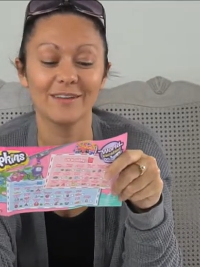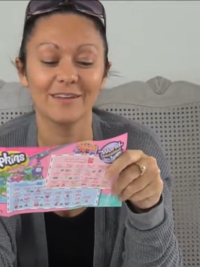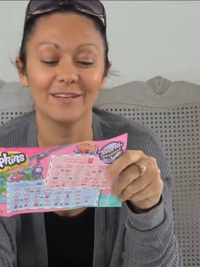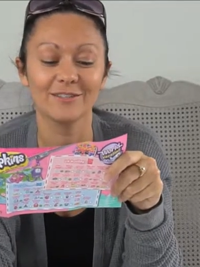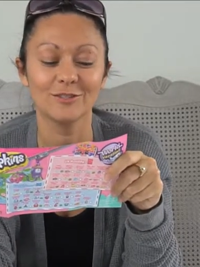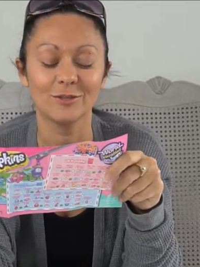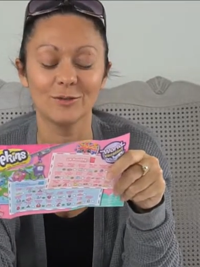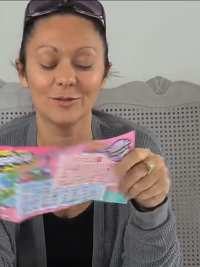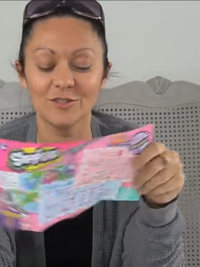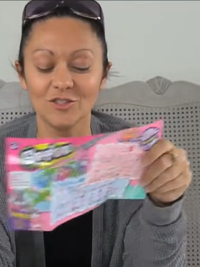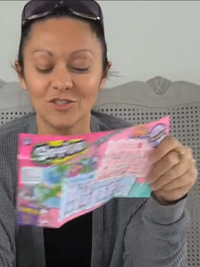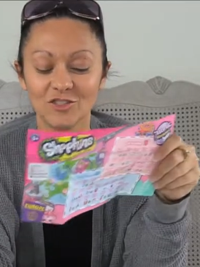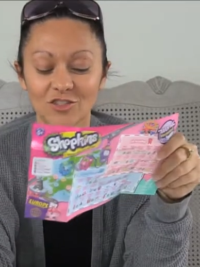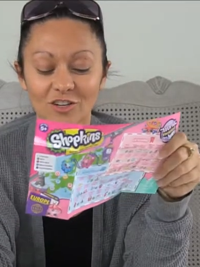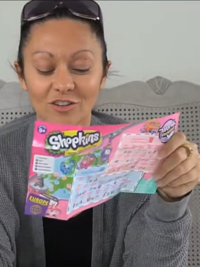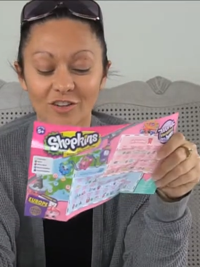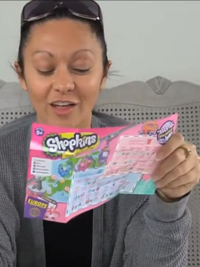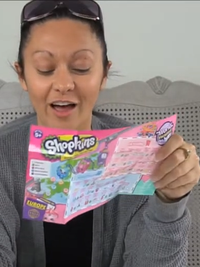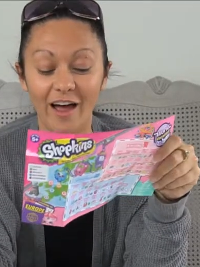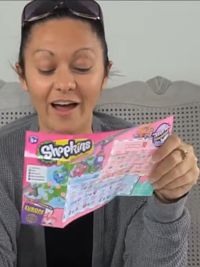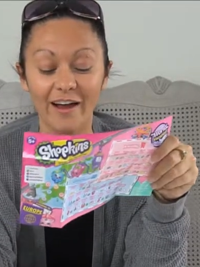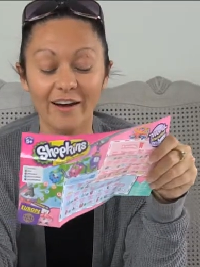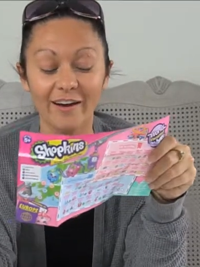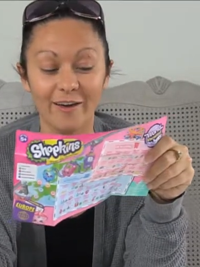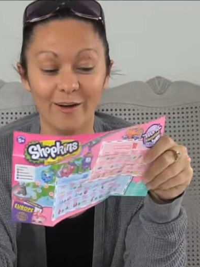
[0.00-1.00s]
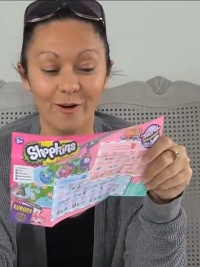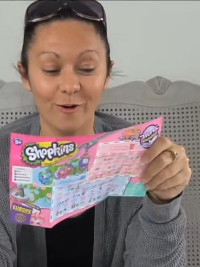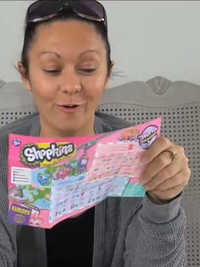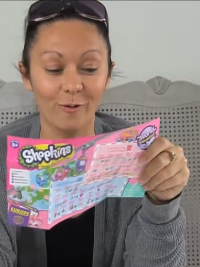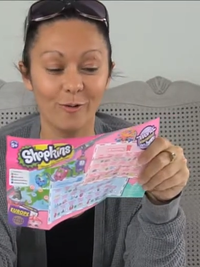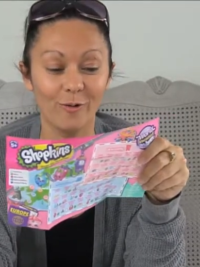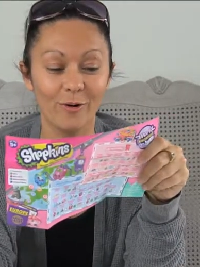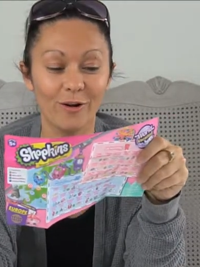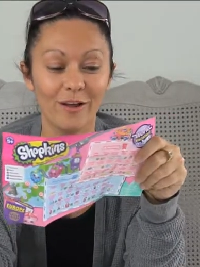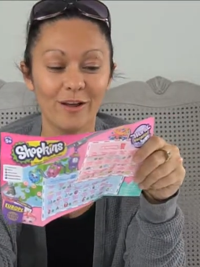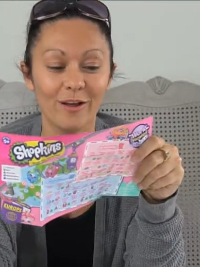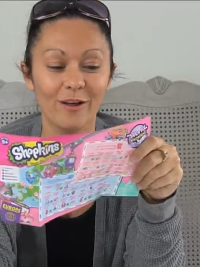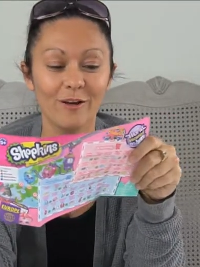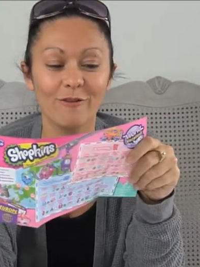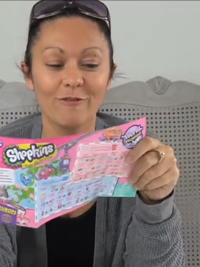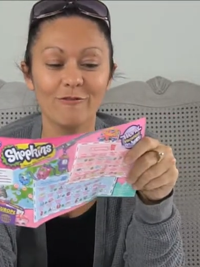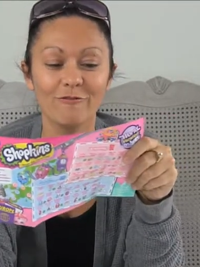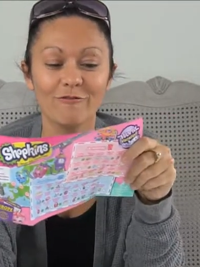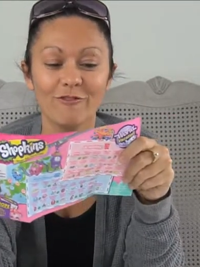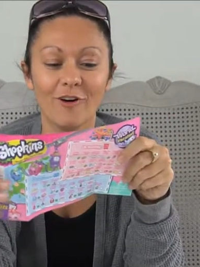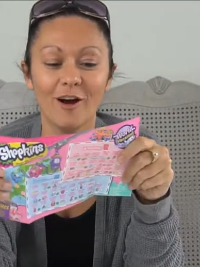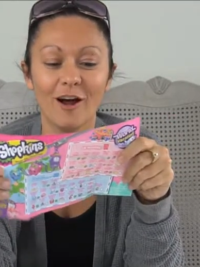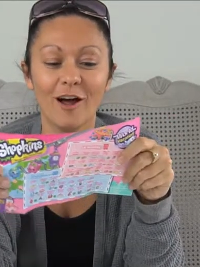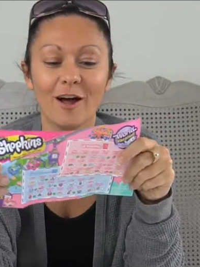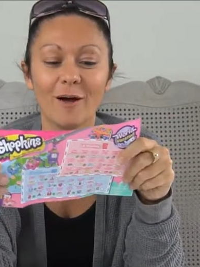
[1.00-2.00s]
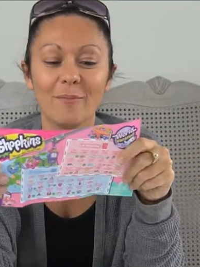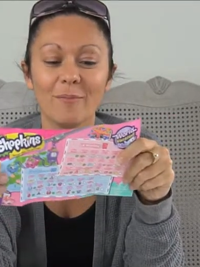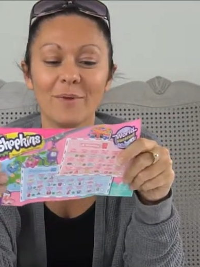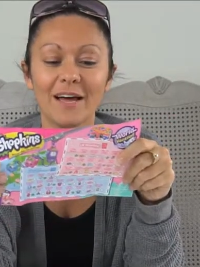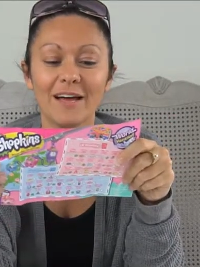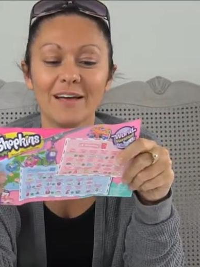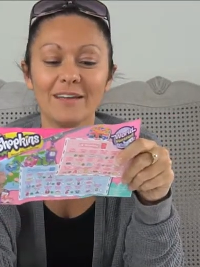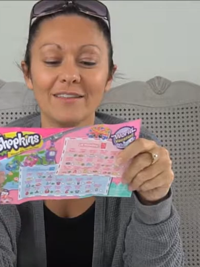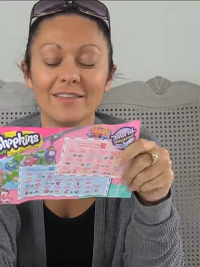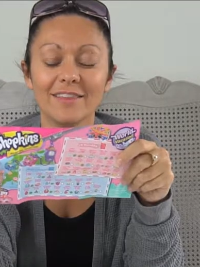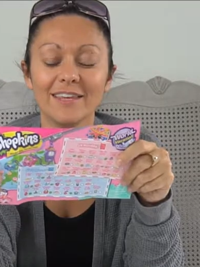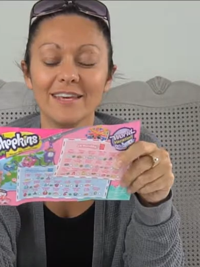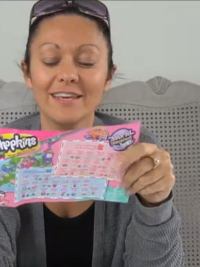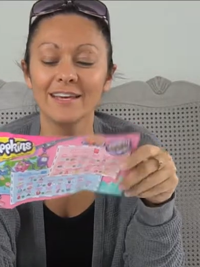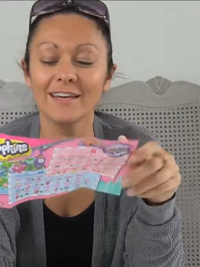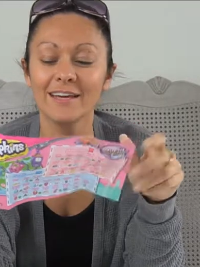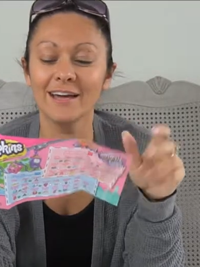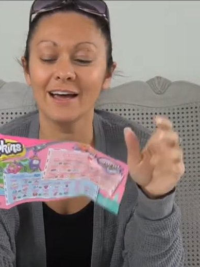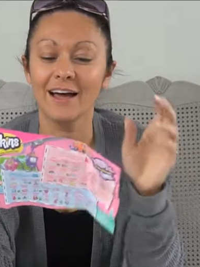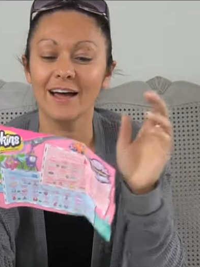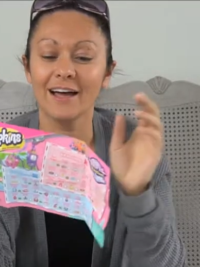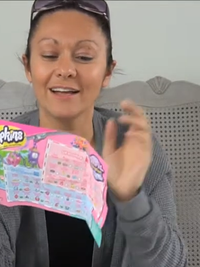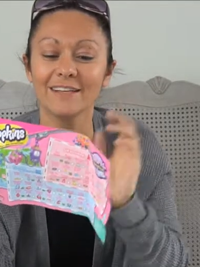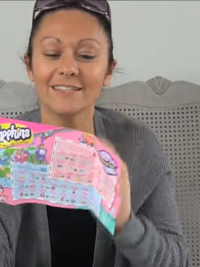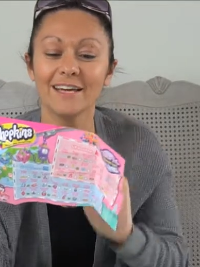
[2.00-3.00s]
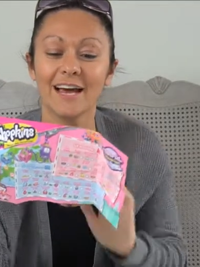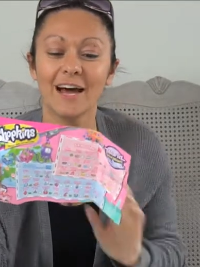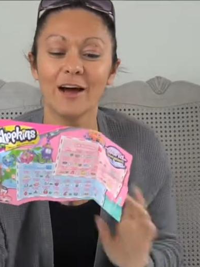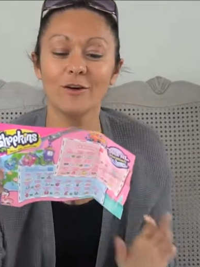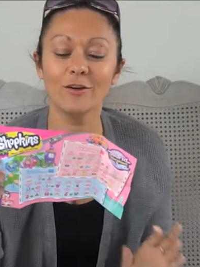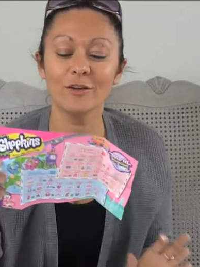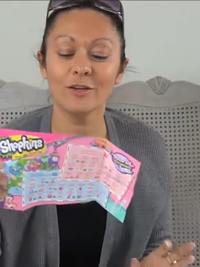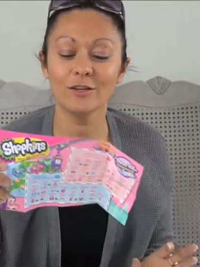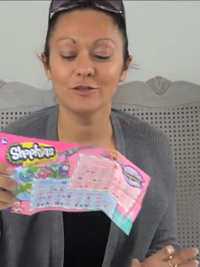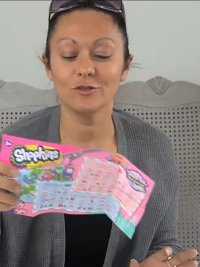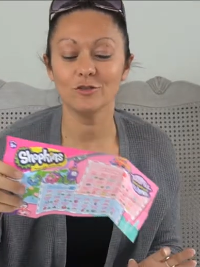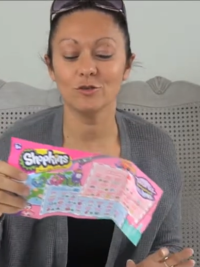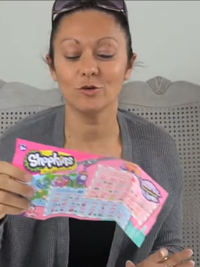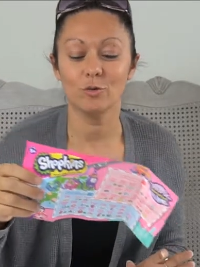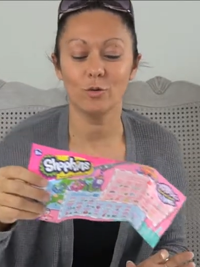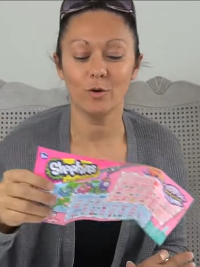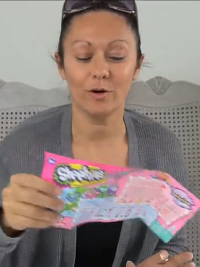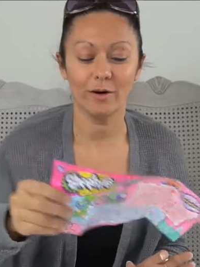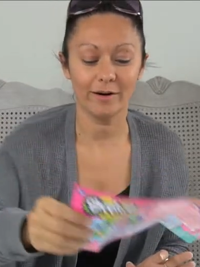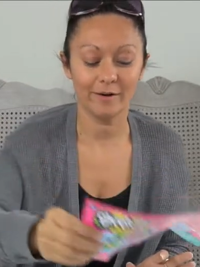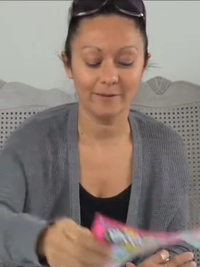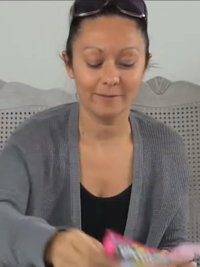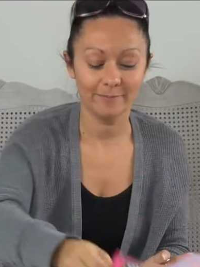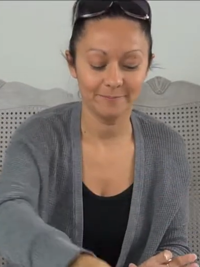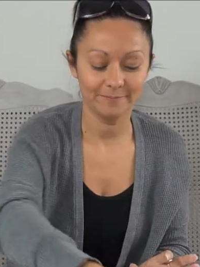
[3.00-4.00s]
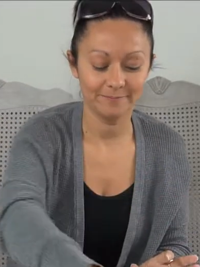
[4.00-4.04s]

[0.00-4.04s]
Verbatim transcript: So it's gelato from the Italian tour.